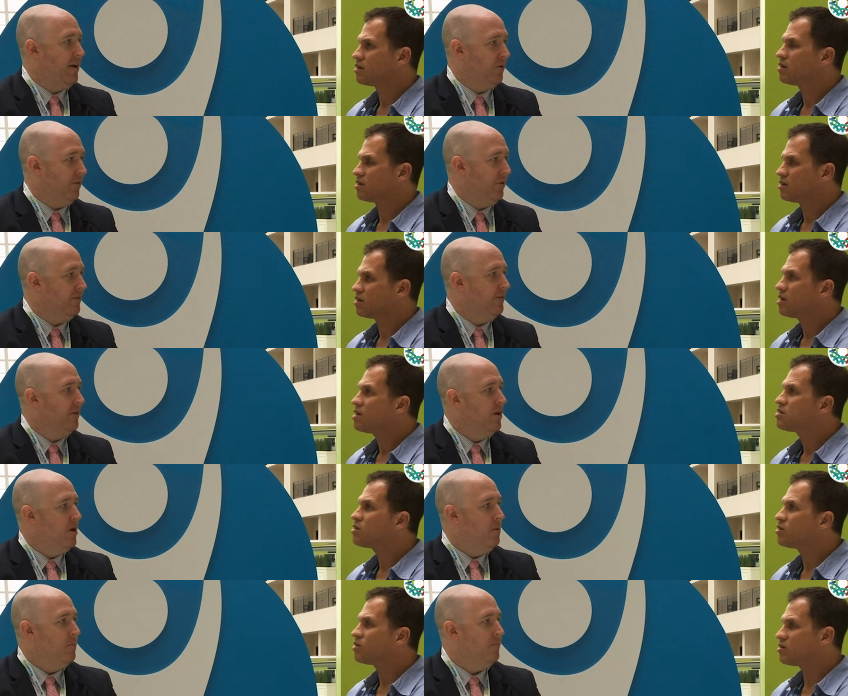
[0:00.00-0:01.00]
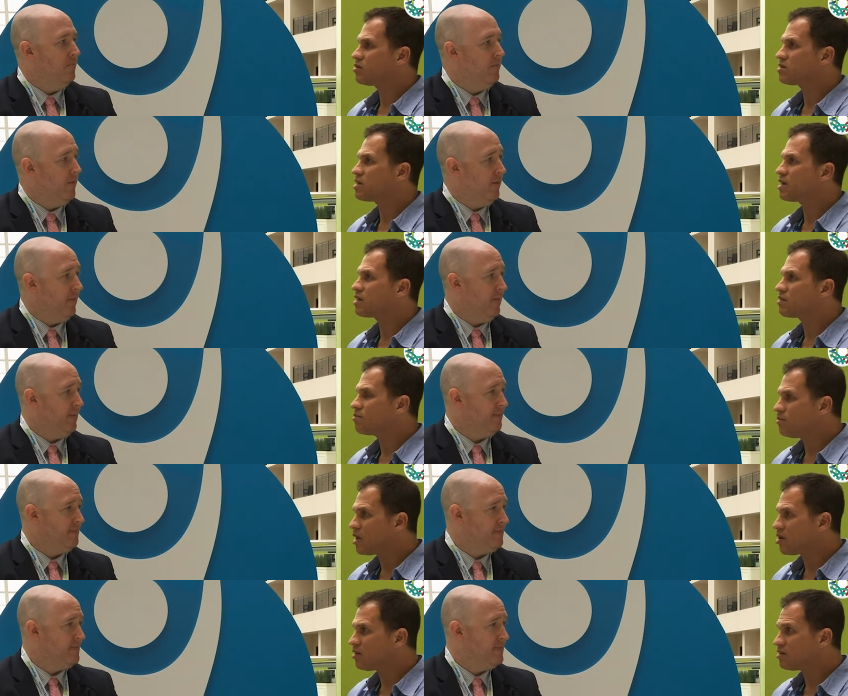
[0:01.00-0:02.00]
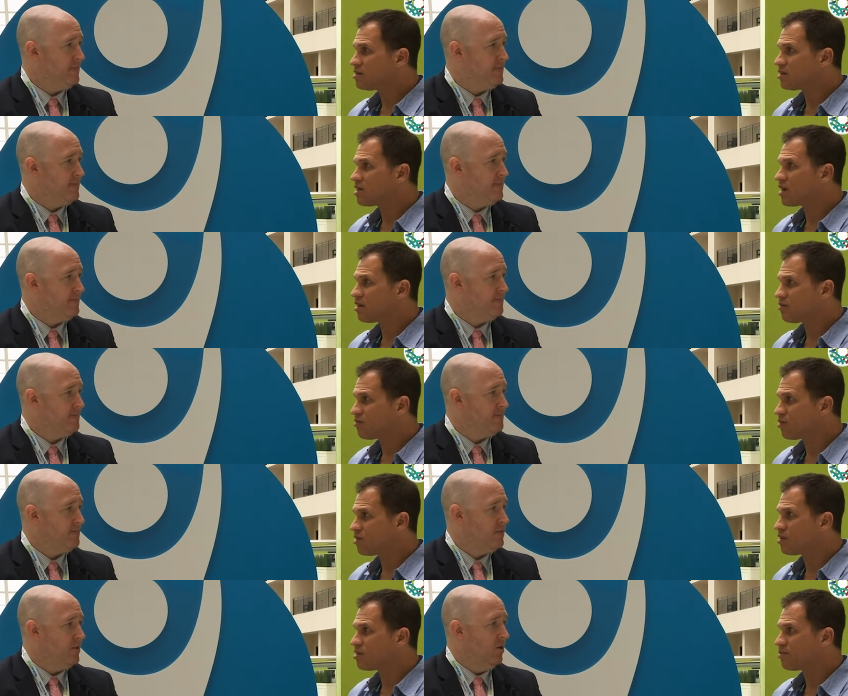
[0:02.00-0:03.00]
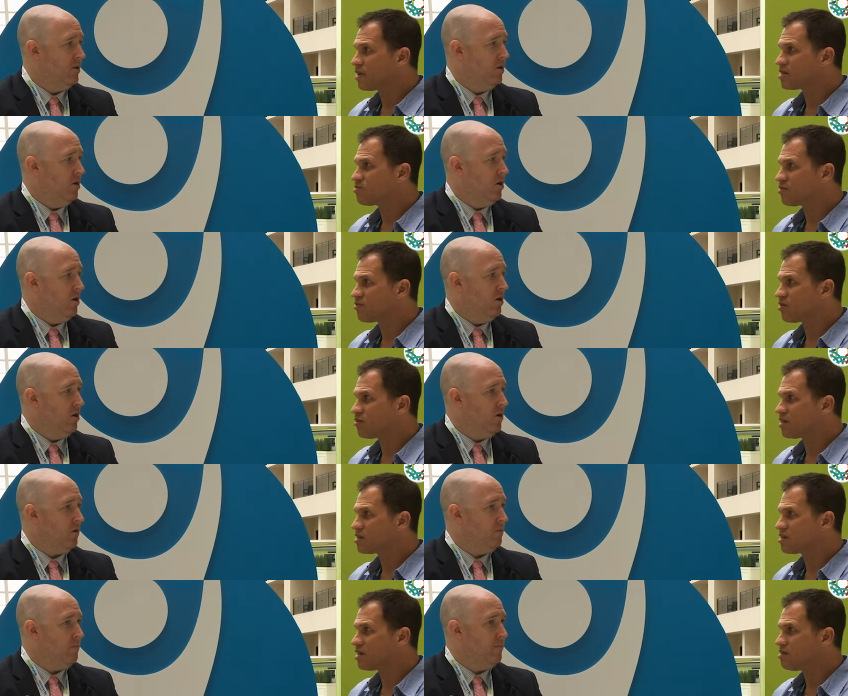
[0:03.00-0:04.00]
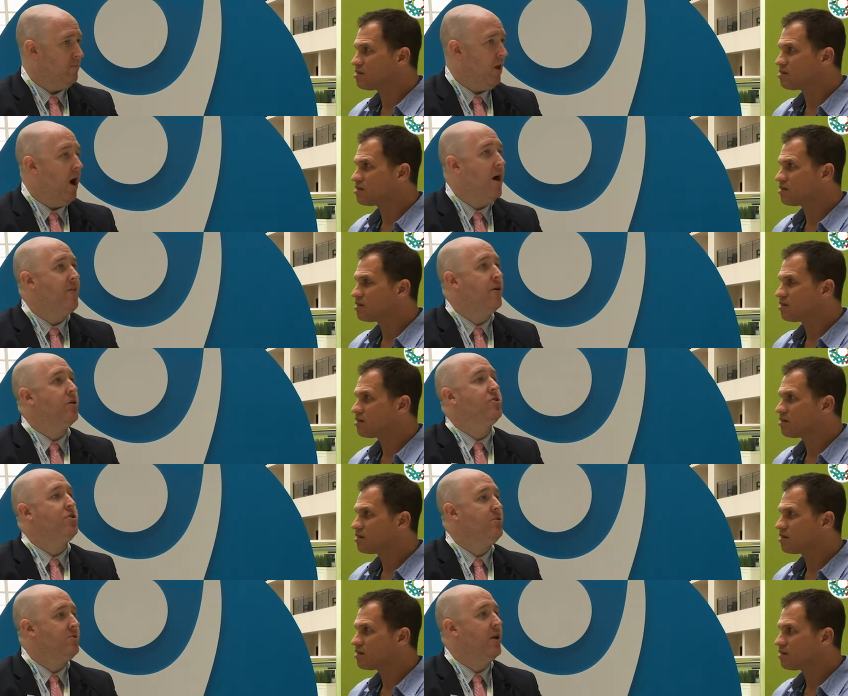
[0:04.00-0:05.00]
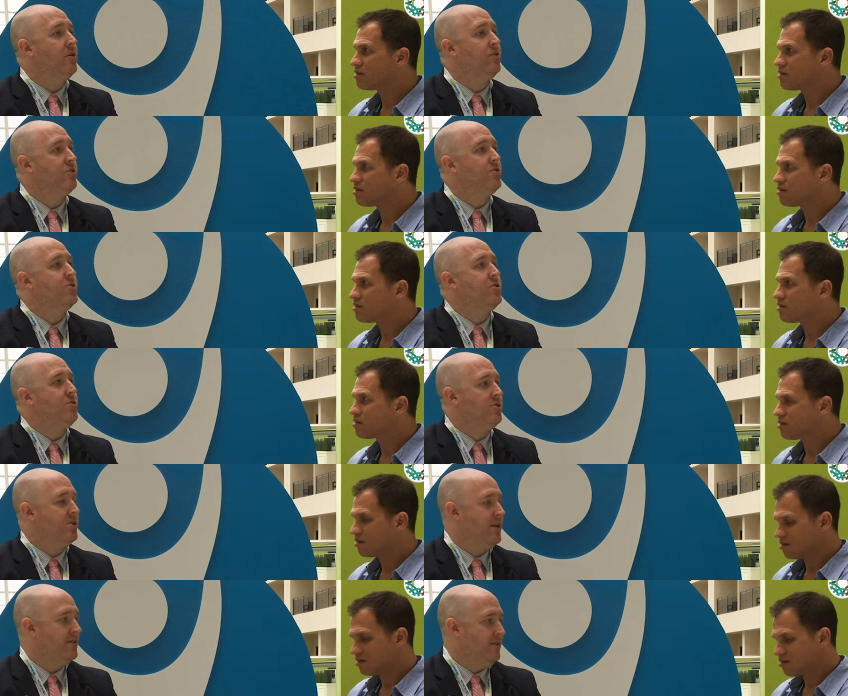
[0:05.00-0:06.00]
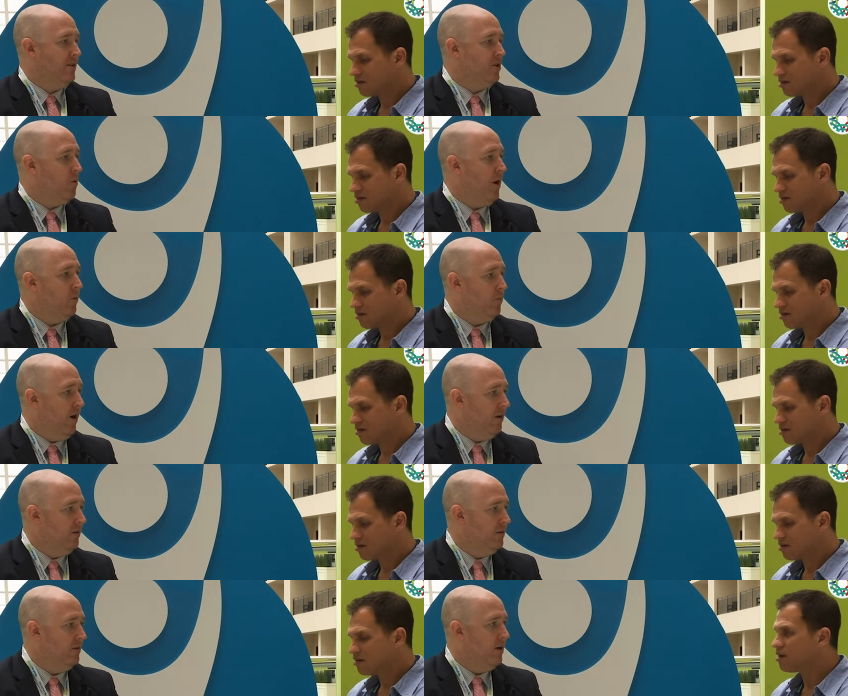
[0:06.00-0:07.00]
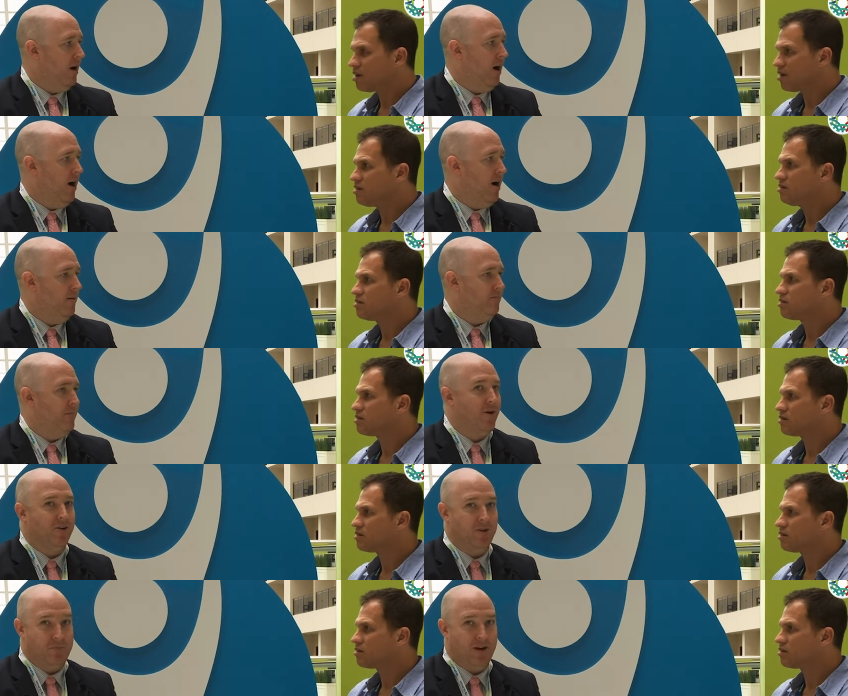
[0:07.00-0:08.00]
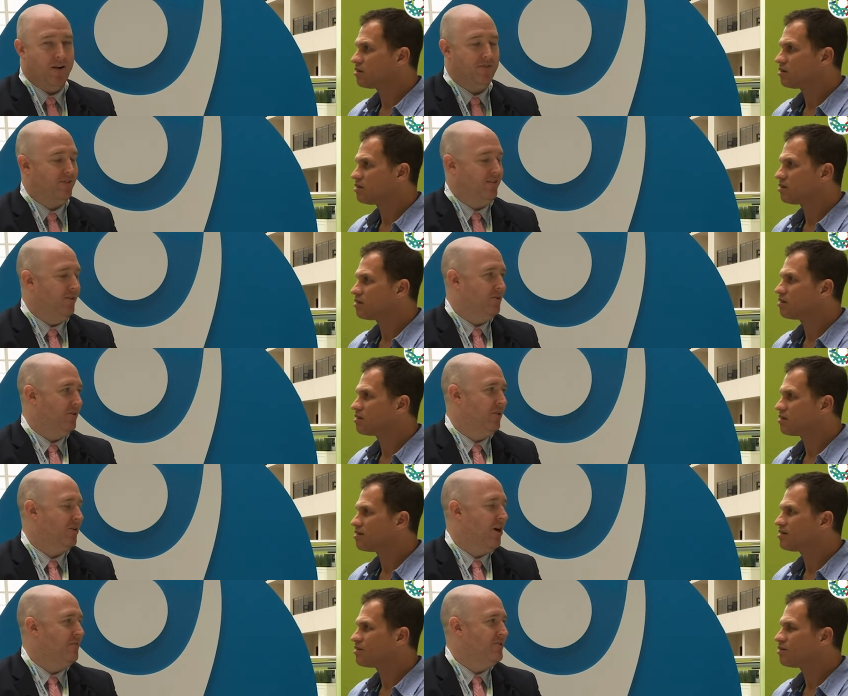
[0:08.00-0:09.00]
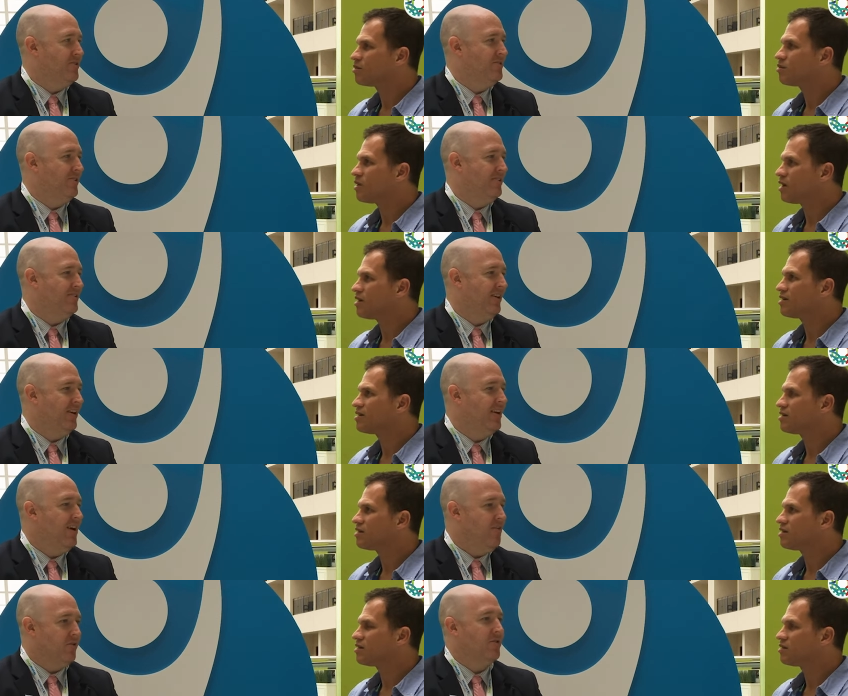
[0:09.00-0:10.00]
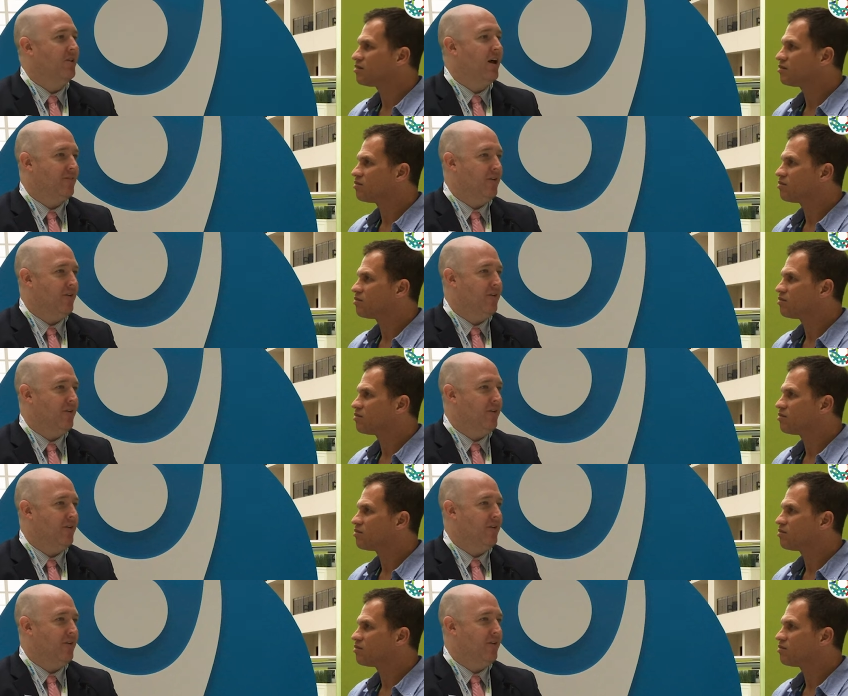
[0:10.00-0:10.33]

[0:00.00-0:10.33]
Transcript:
Speaker 1: categories.
Speaker 2: So you would say Maryland and California are the best performing states?
Speaker 1: Uh, there are two, they, those are two states that did quite well um, Maryland being obviously local to the conference here in DC. There's a lot